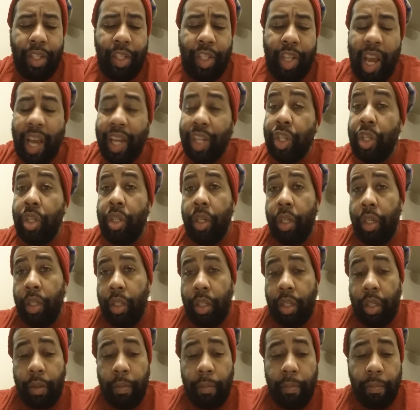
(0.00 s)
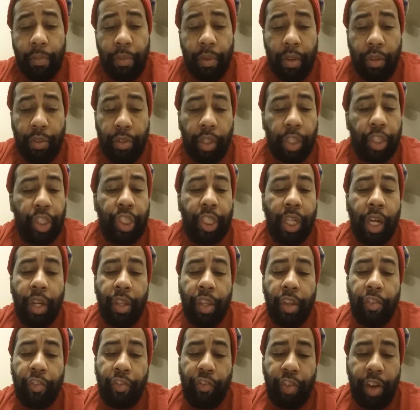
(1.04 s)
destined to share
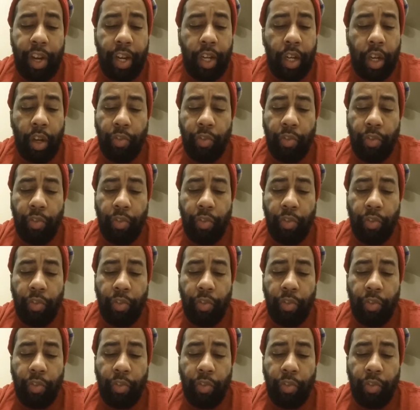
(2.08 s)
the fate